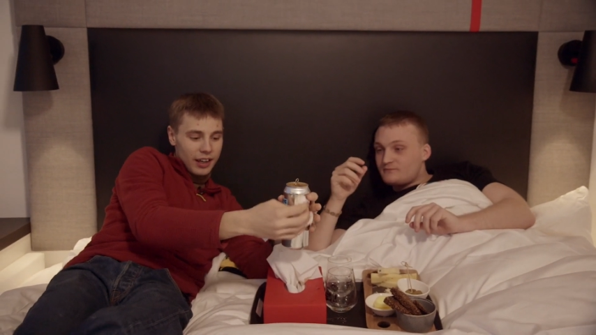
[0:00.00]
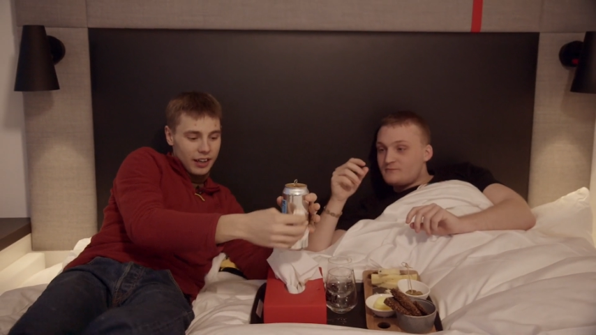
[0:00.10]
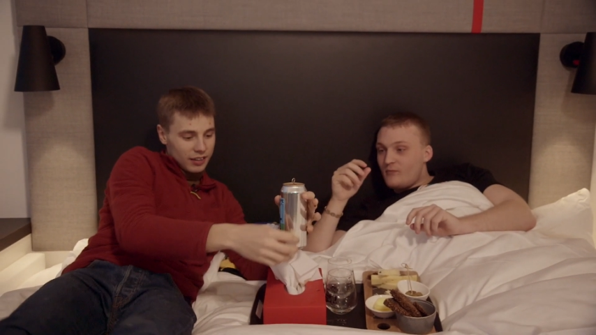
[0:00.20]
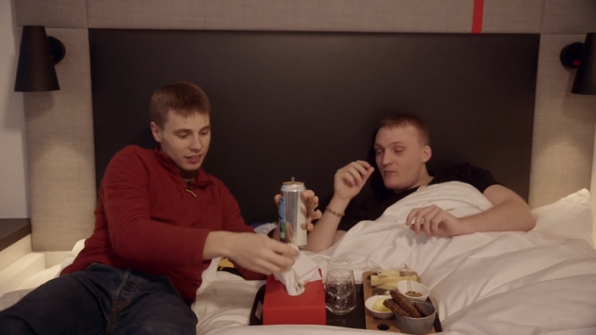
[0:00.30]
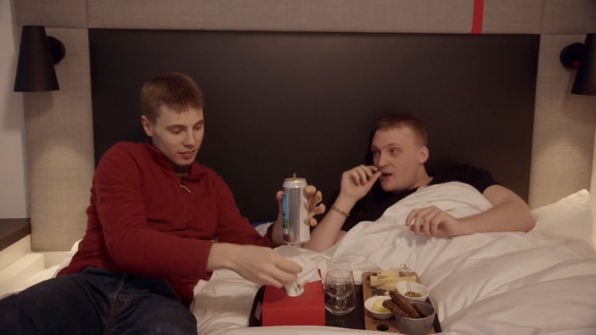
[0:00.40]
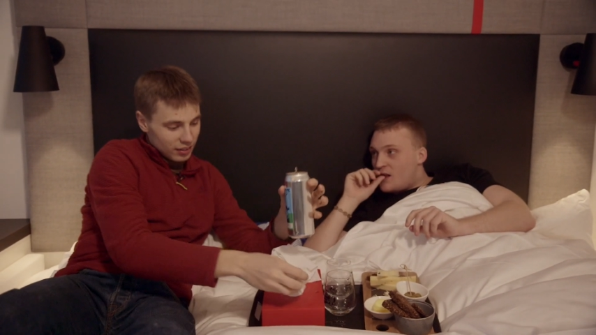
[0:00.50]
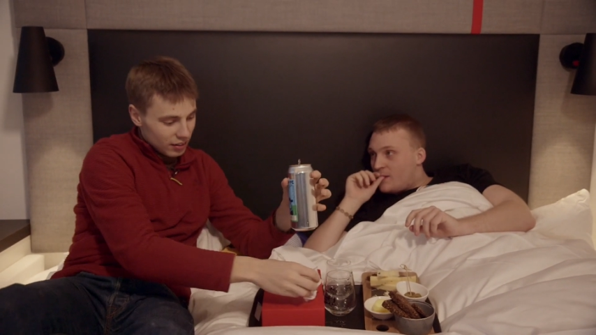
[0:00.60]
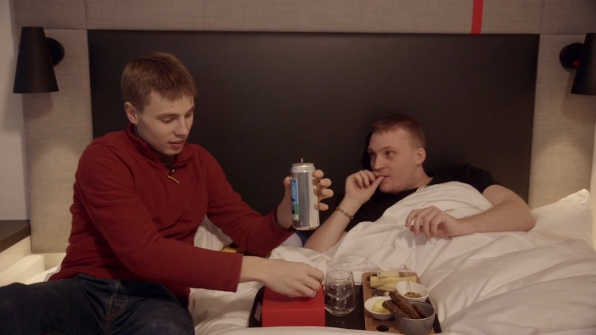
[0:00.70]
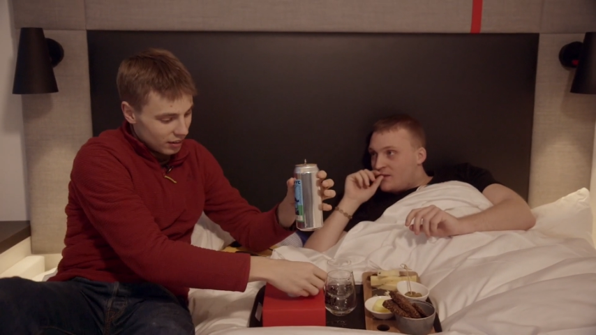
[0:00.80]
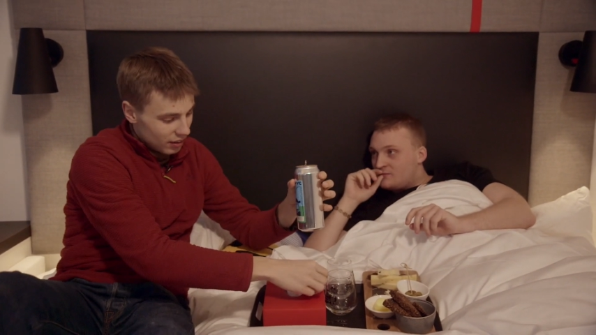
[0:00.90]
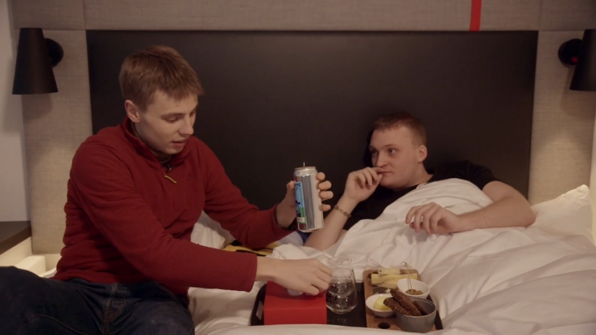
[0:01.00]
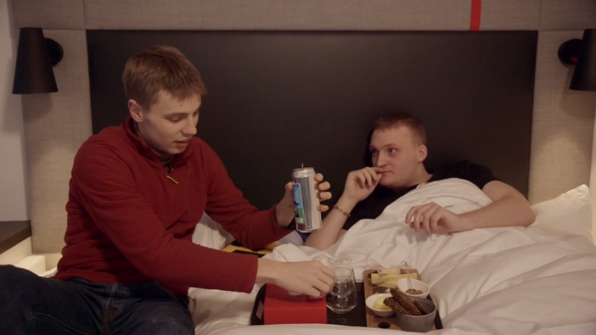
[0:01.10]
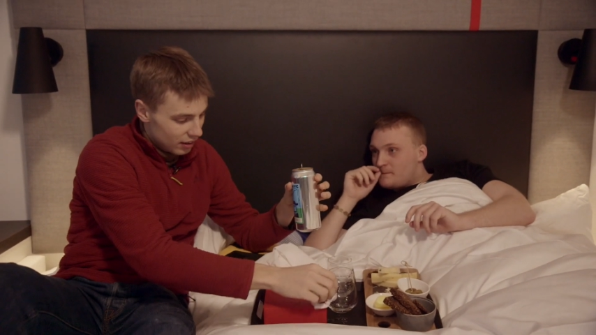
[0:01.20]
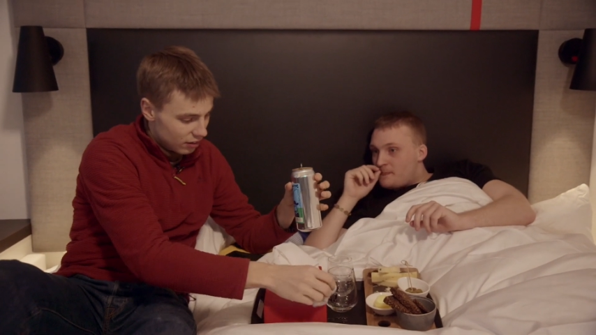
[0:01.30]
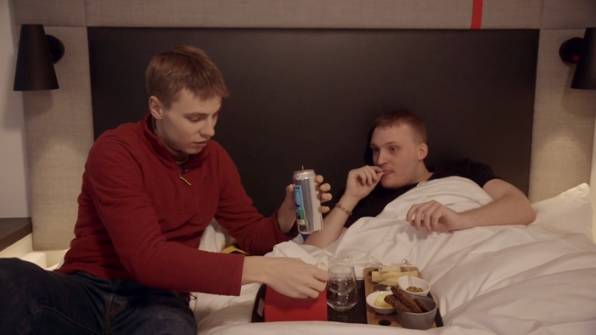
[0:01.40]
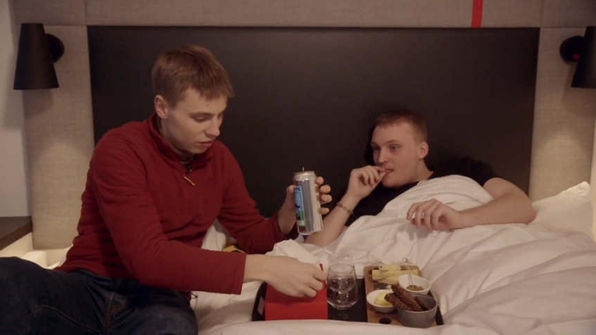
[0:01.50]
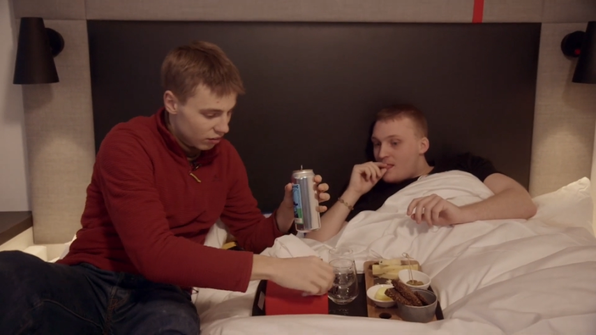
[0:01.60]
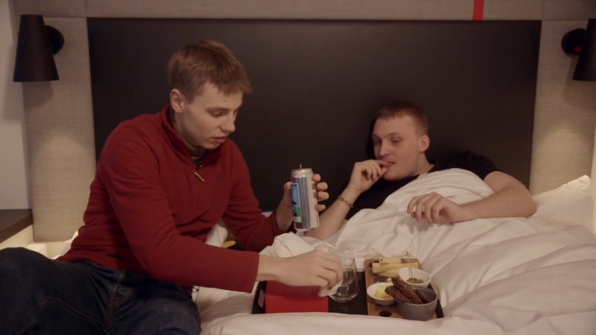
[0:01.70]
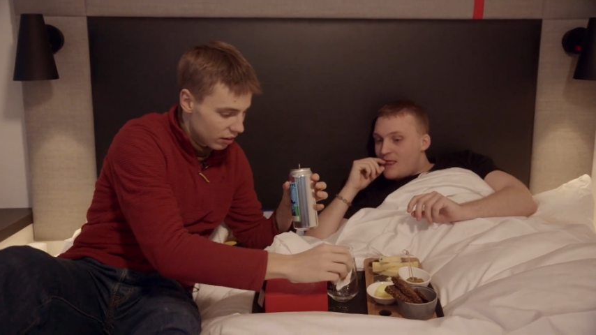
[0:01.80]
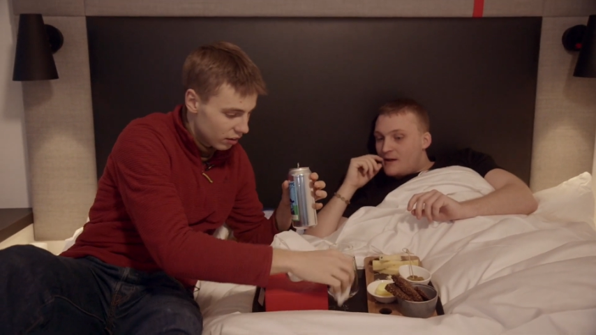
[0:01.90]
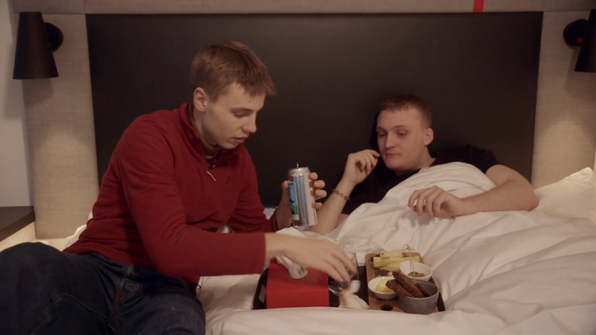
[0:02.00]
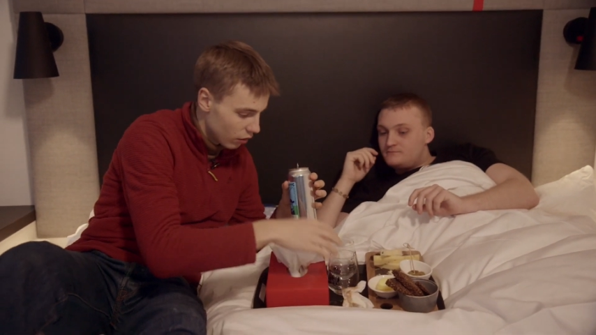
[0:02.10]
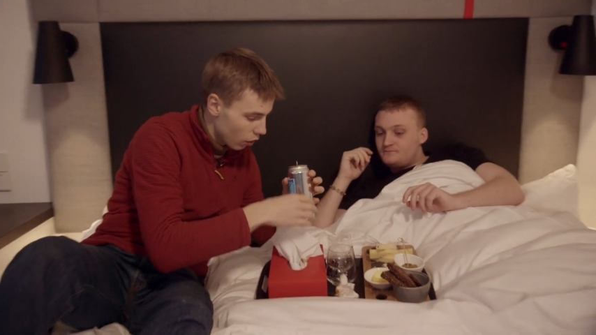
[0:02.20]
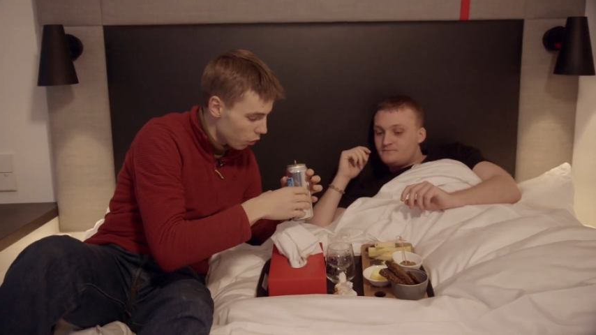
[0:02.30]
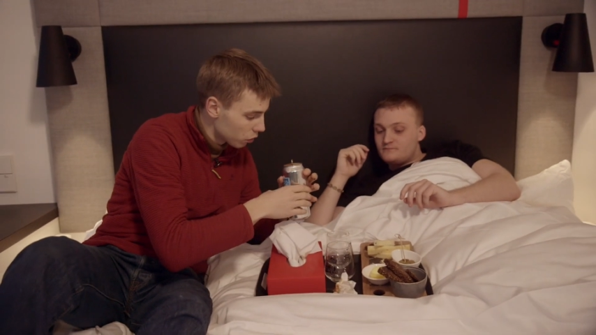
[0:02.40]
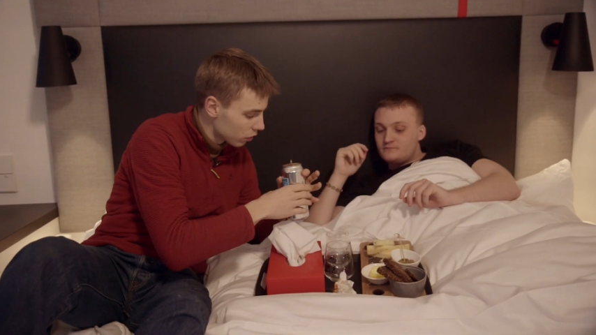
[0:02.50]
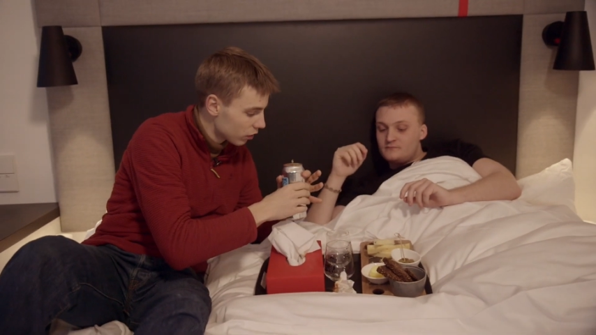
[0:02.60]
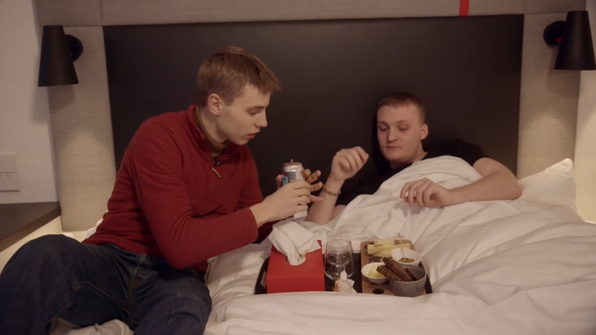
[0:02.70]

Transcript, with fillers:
Speaker 1: and aged in oak